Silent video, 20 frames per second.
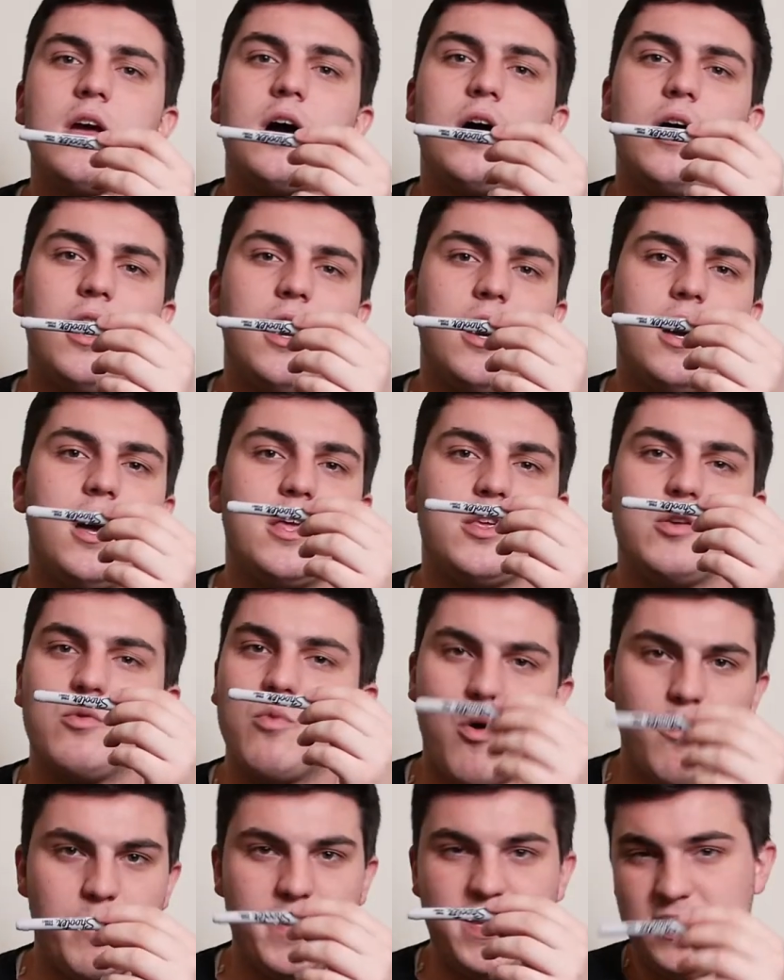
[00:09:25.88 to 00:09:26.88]
you
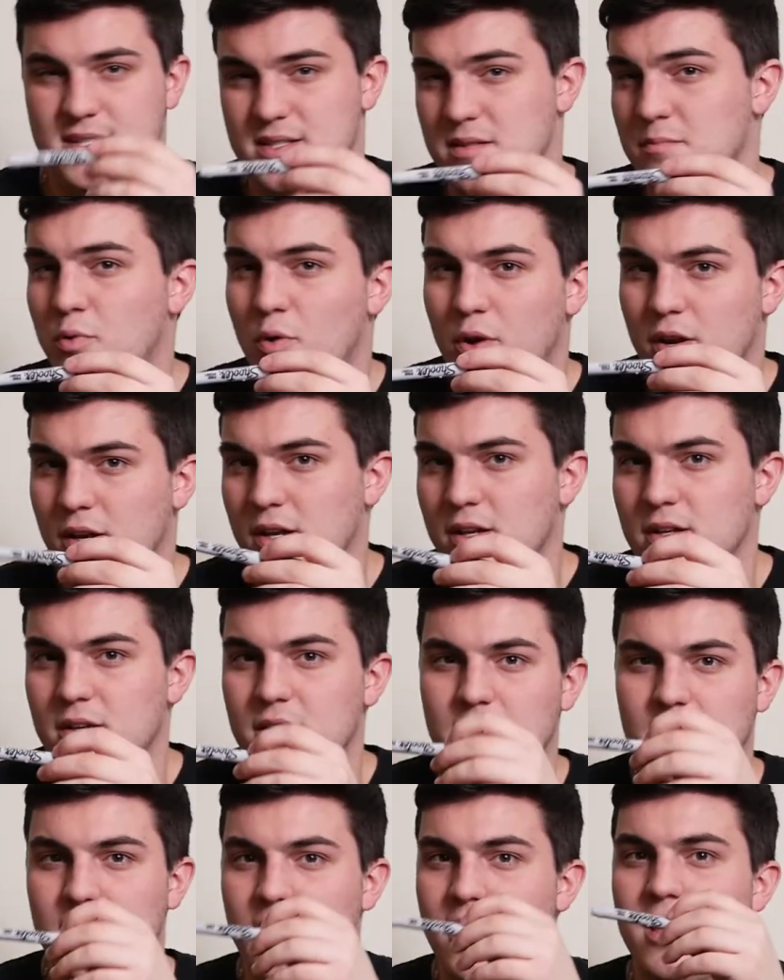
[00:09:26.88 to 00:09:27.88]
won't be disappointed
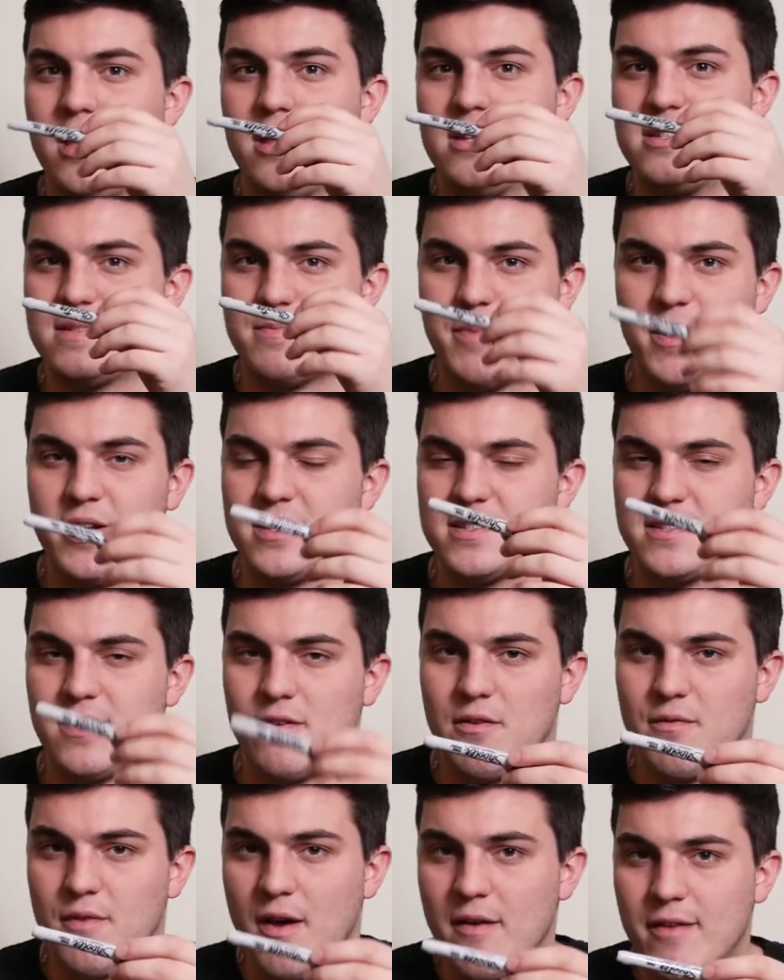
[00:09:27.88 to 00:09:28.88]
in spending
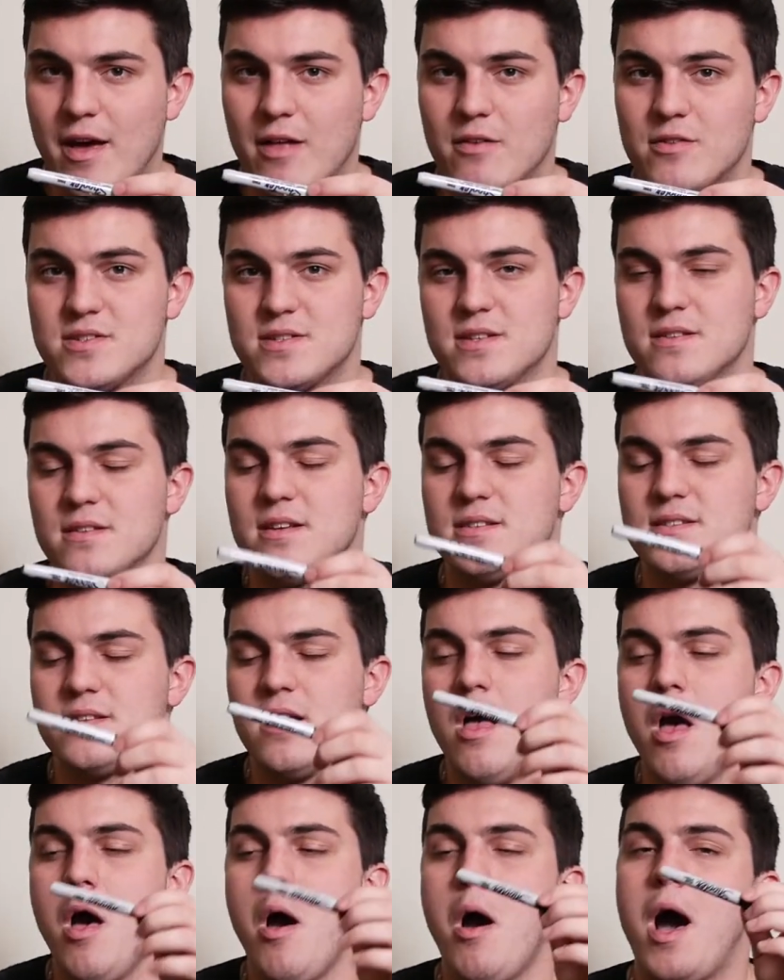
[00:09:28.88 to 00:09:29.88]
$75 in this.
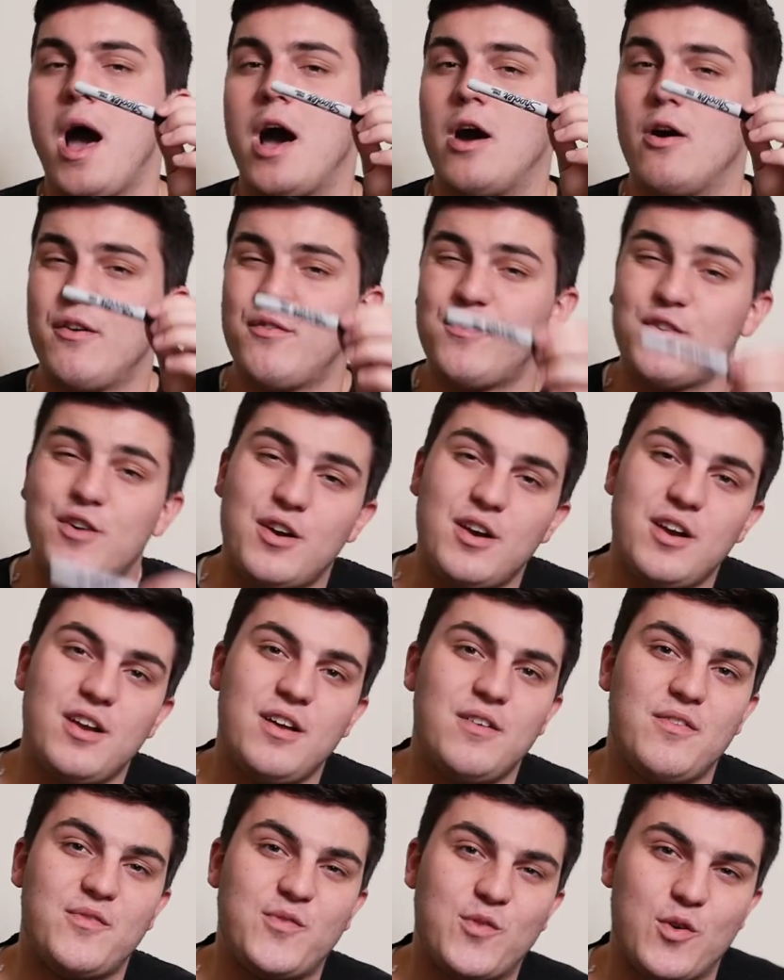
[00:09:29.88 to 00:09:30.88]
However,
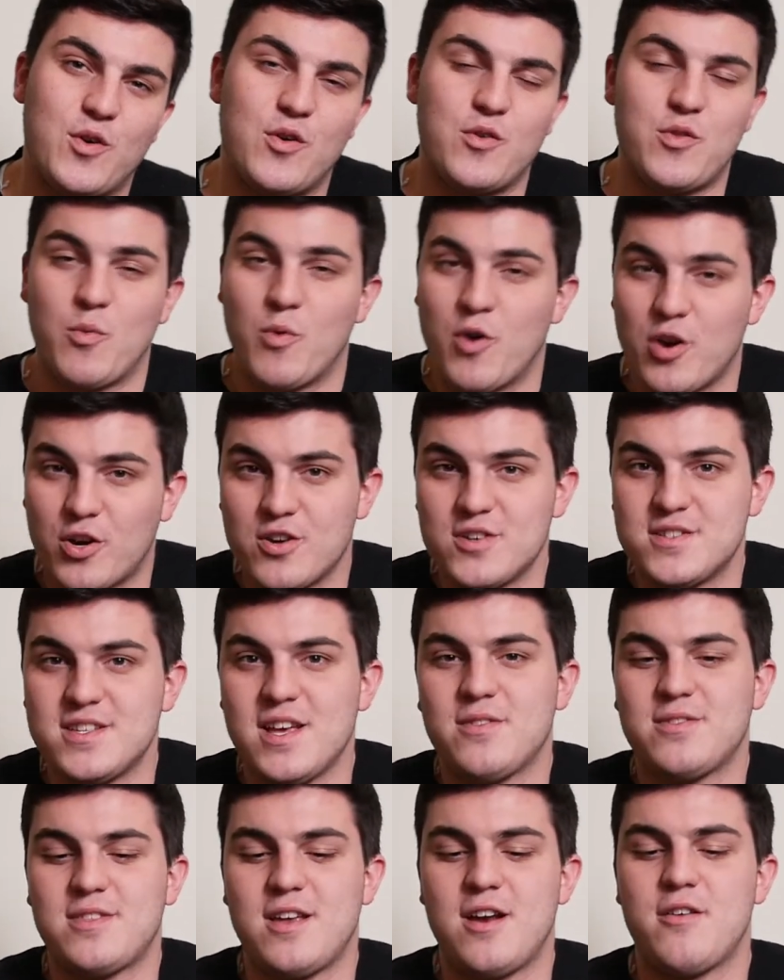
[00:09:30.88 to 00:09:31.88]
for the workers
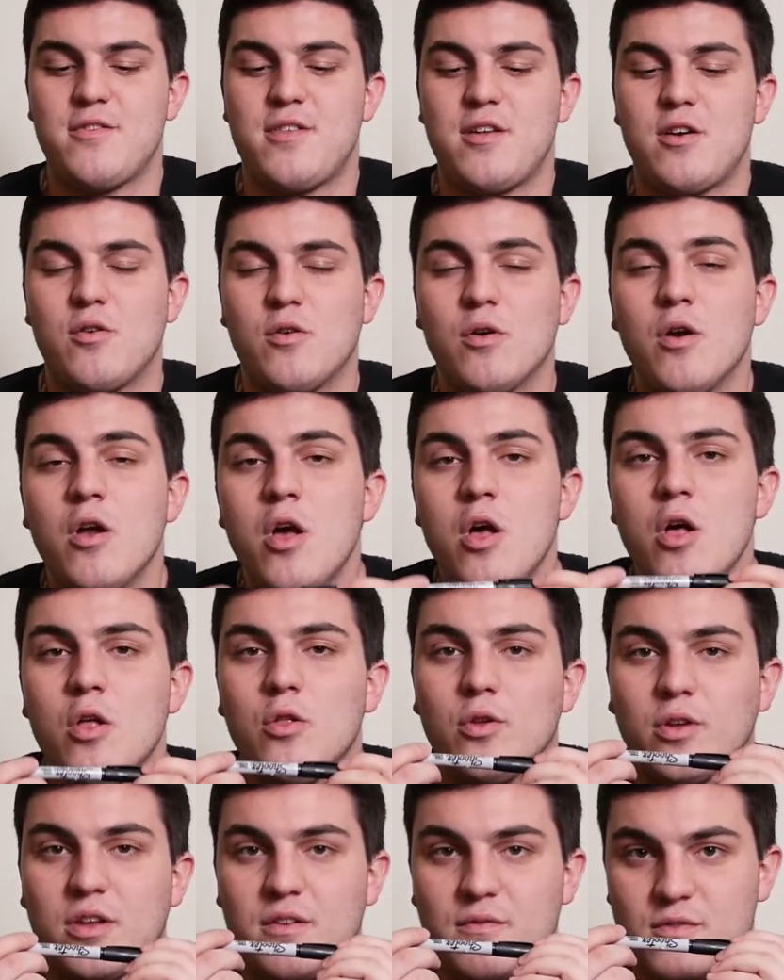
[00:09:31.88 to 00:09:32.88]
out there that are
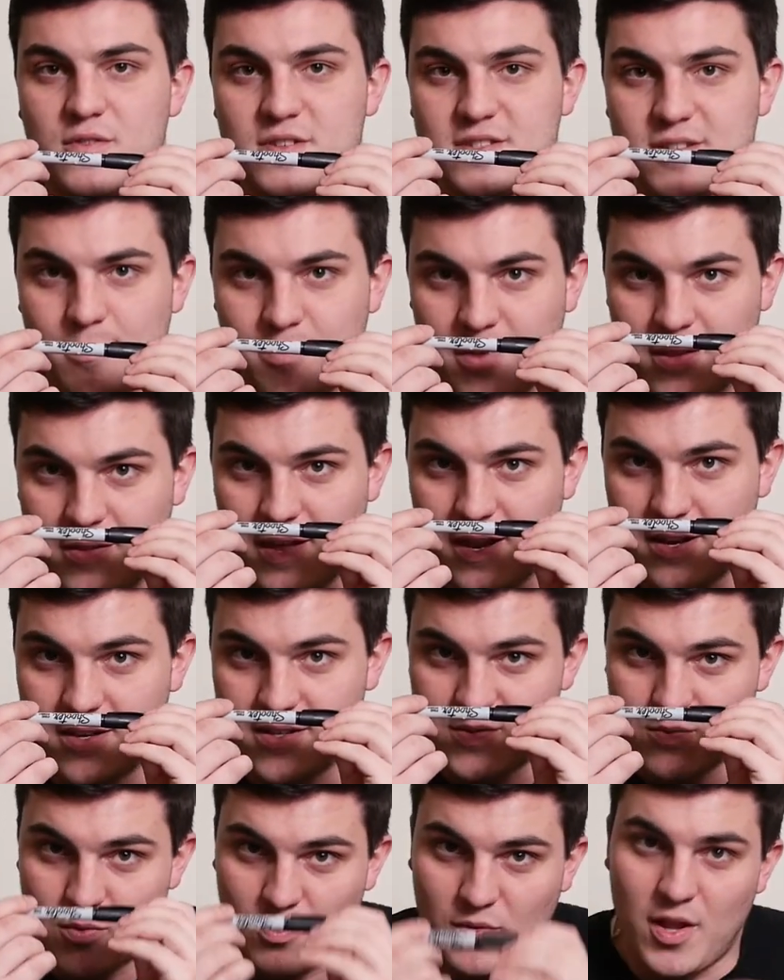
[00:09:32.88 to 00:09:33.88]
looking for something that
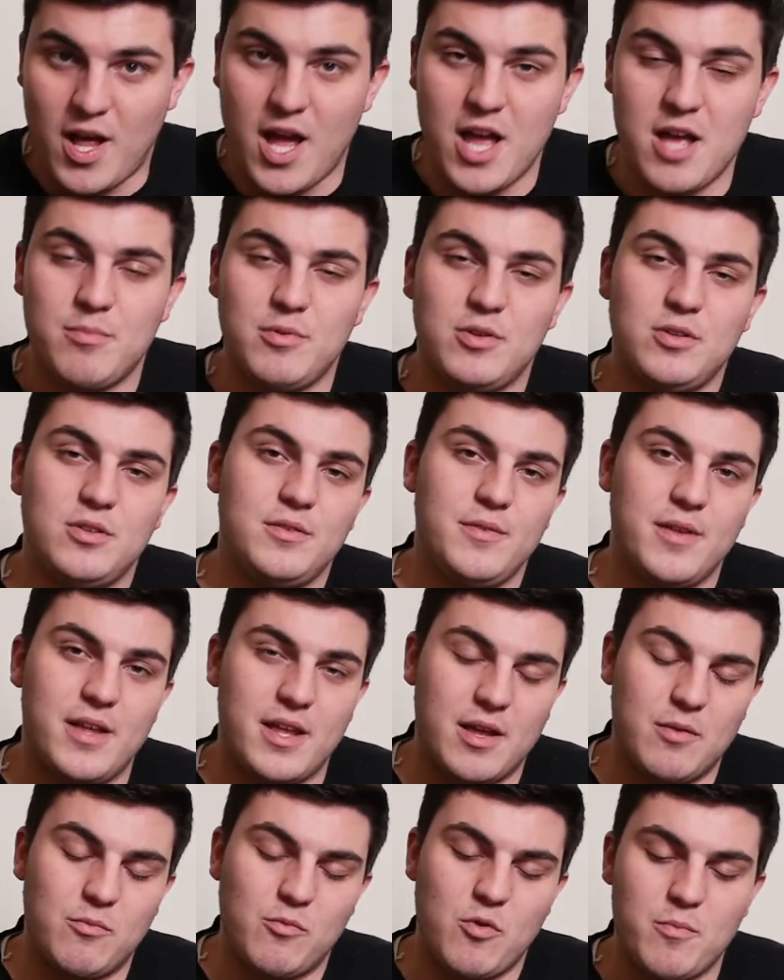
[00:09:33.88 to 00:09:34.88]
is reliable
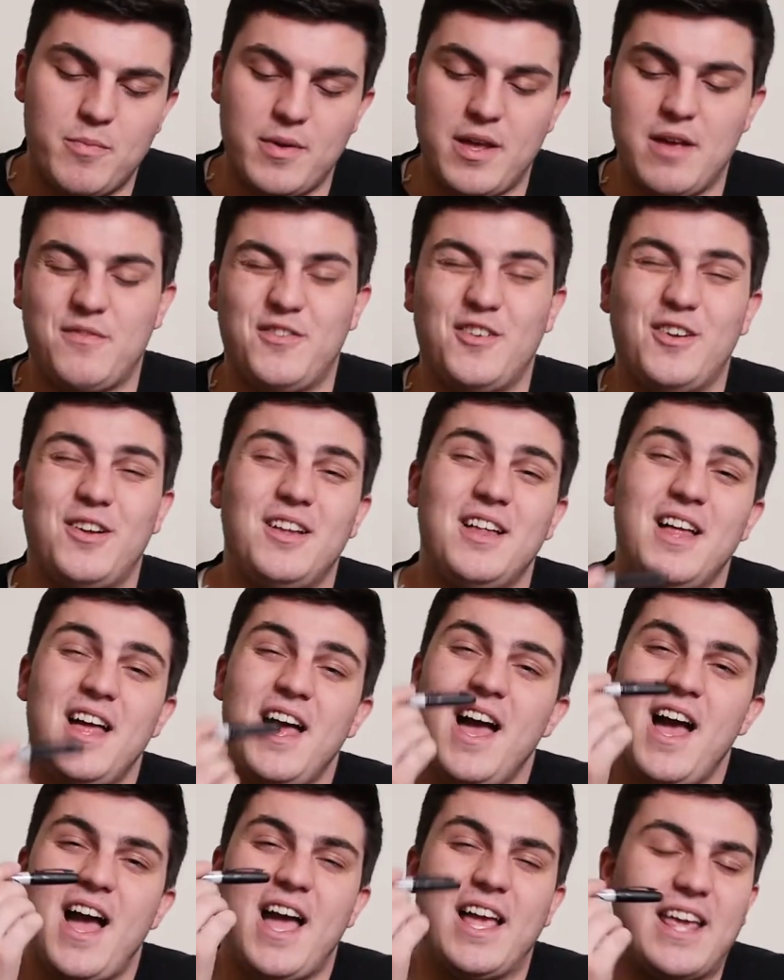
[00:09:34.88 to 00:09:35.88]
and won't be at fault,
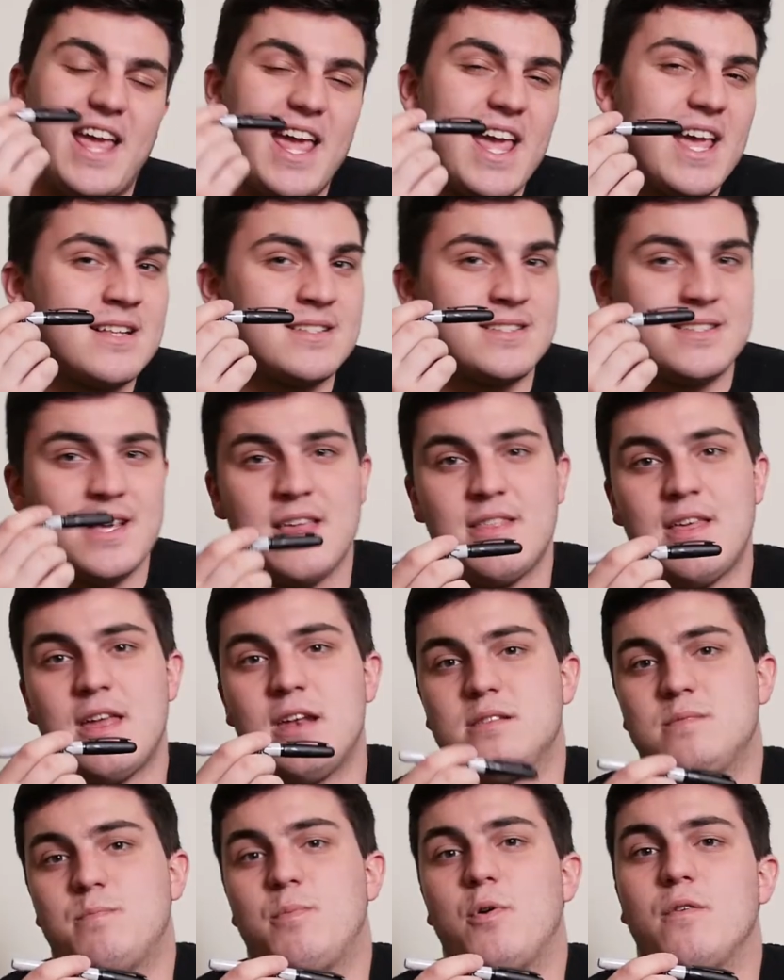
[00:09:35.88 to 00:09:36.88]
I can't say that
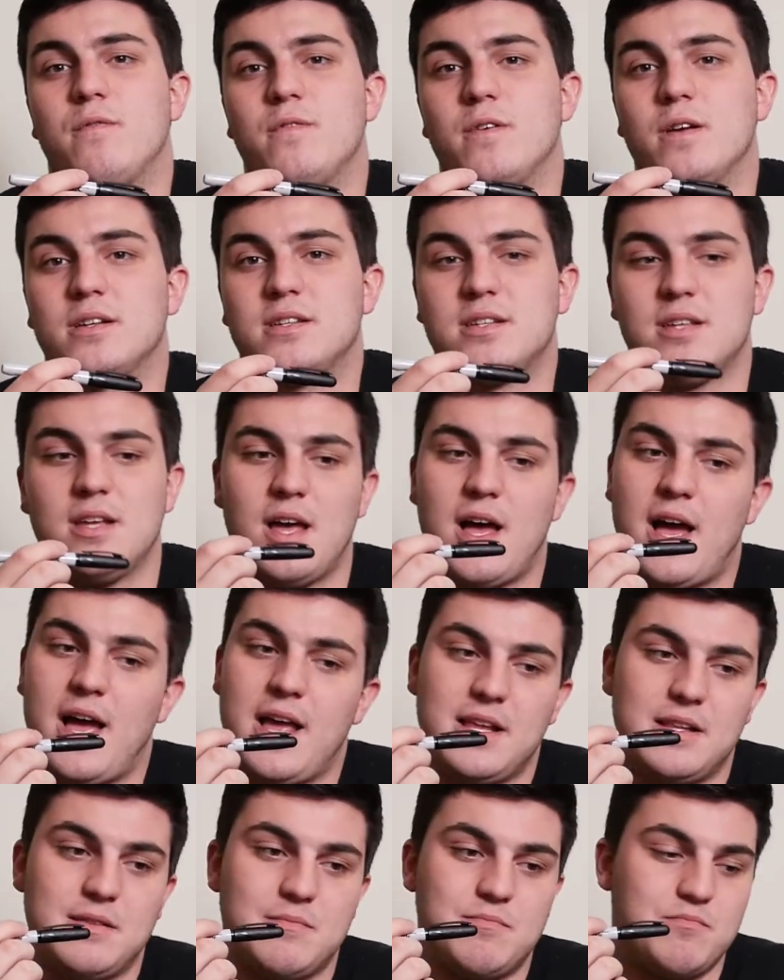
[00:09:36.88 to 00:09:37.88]
it's perfect.
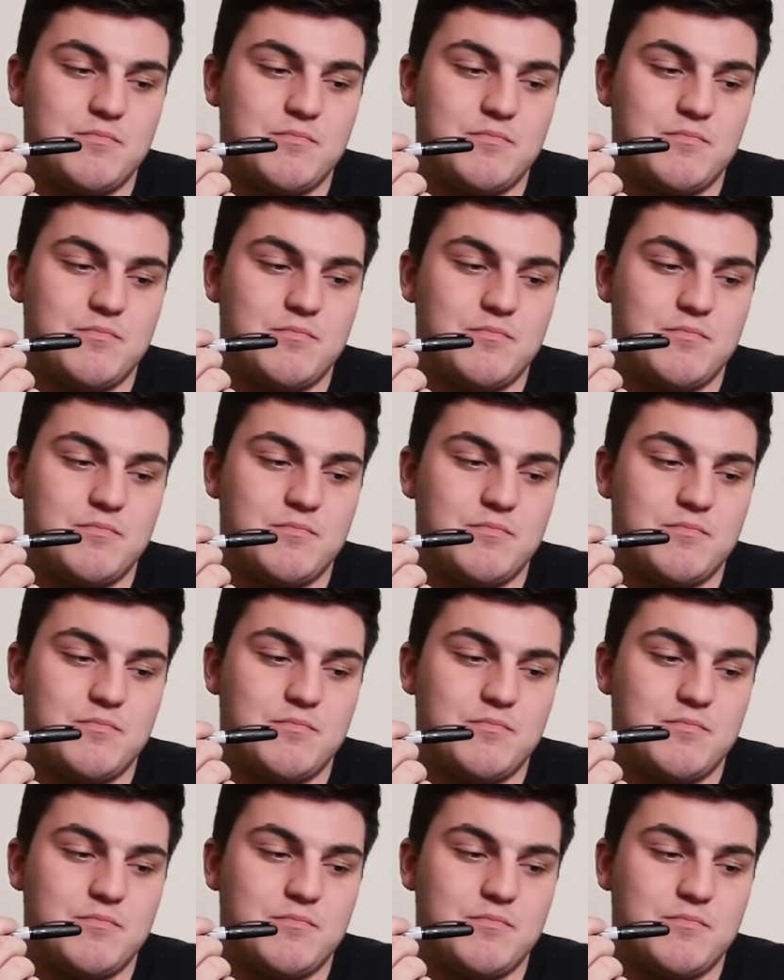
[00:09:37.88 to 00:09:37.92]
I